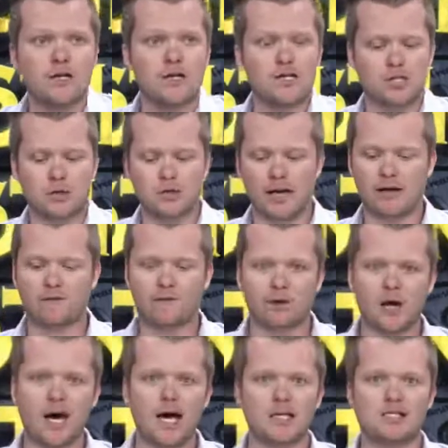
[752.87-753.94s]
So, like for
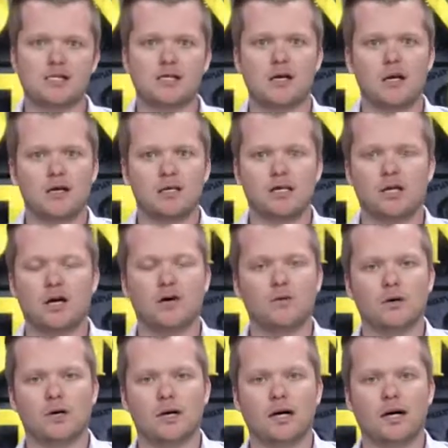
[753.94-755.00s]
us, you know,
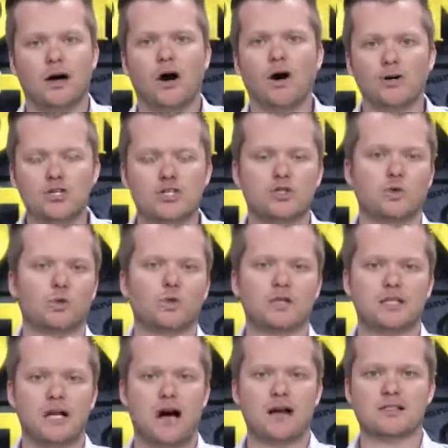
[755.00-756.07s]
uh, our story
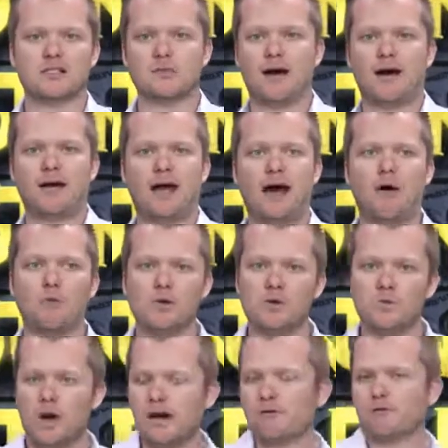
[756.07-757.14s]
talks about how we
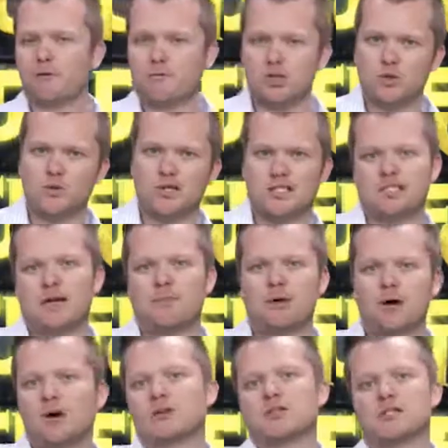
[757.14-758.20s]
went from doing
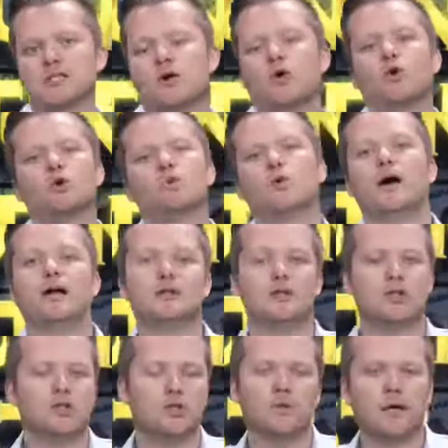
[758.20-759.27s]
seminars the old way
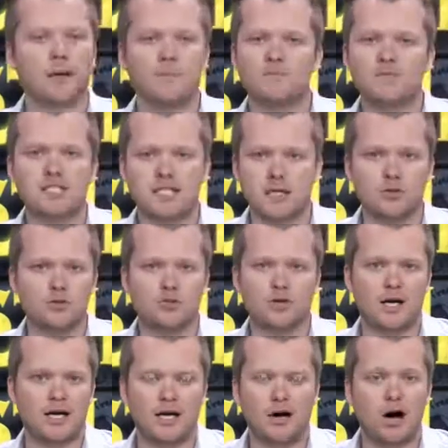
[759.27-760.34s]
to doing sales
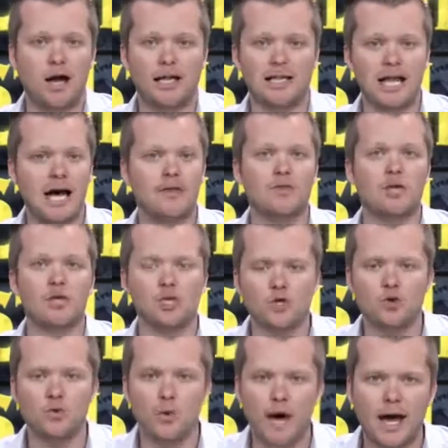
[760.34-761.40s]
training online the
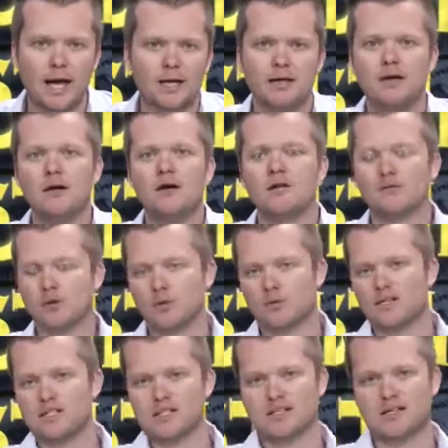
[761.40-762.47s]
new way for the
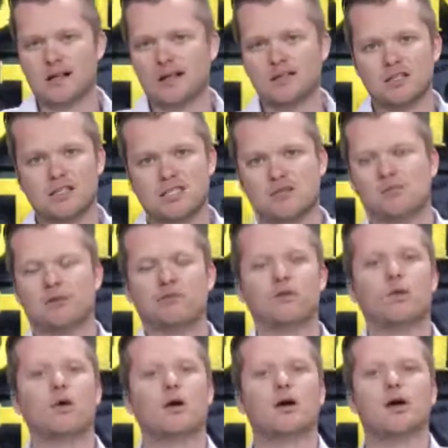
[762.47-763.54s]
reasons that I listed
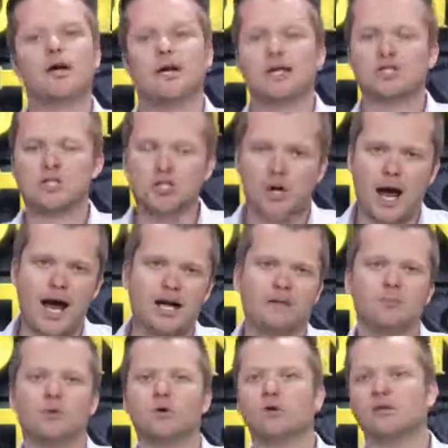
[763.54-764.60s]
before. It's
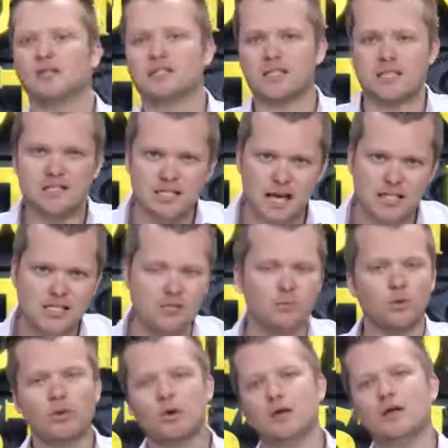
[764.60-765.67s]
trackable, it's
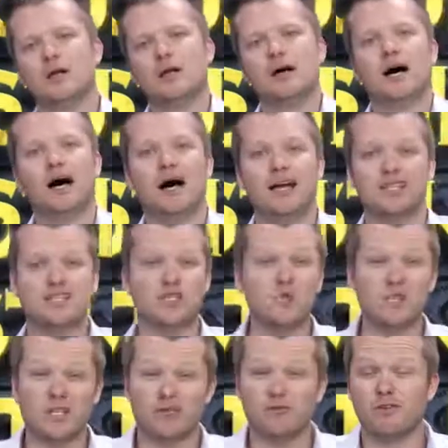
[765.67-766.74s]
accessible, uh, it's
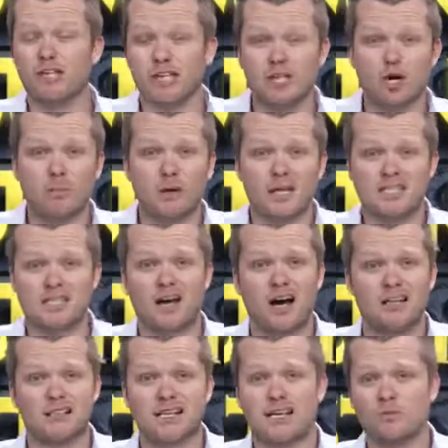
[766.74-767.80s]
using video based
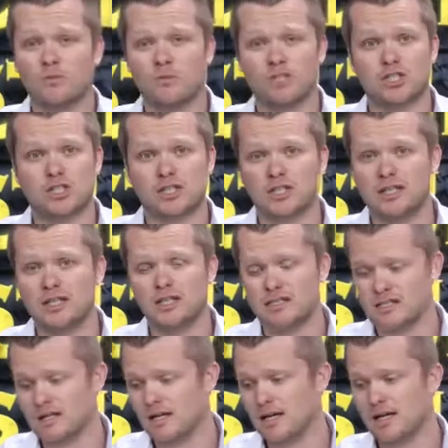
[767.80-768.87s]
content, which
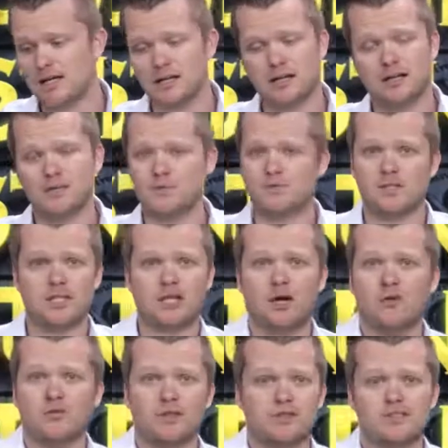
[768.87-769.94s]
is like you
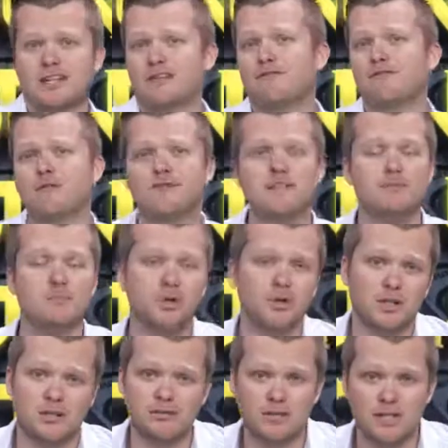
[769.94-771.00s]
know, there's like 50
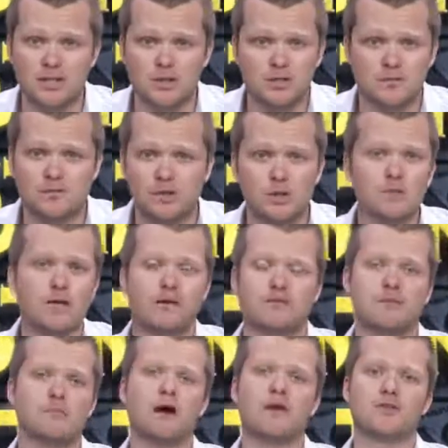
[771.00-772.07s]
billion videos viewed
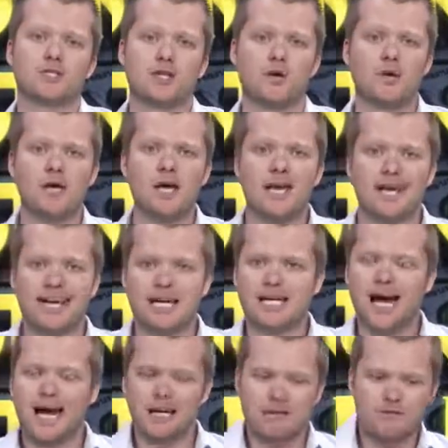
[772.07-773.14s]
every month. So it
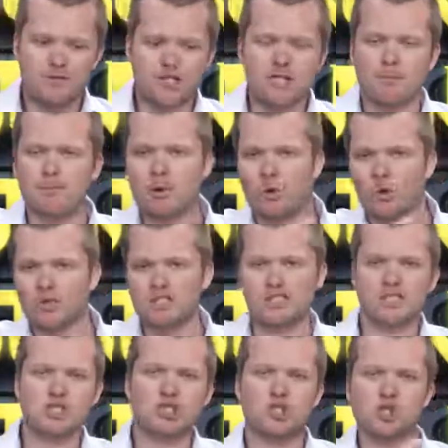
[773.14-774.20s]
kind of supports,
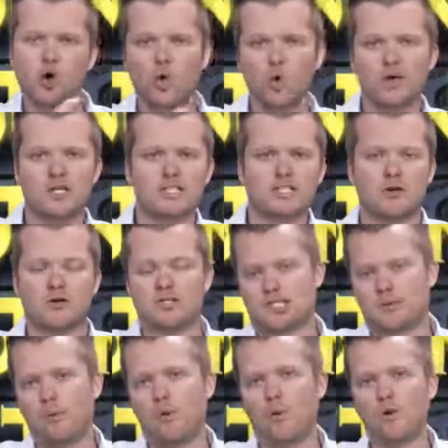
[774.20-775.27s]
the story starts
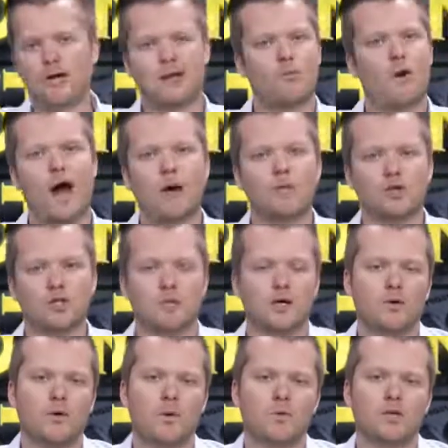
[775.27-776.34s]
supporting why we're
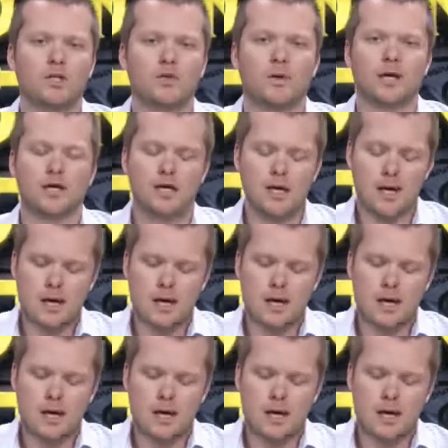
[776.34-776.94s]
doing what we're doing.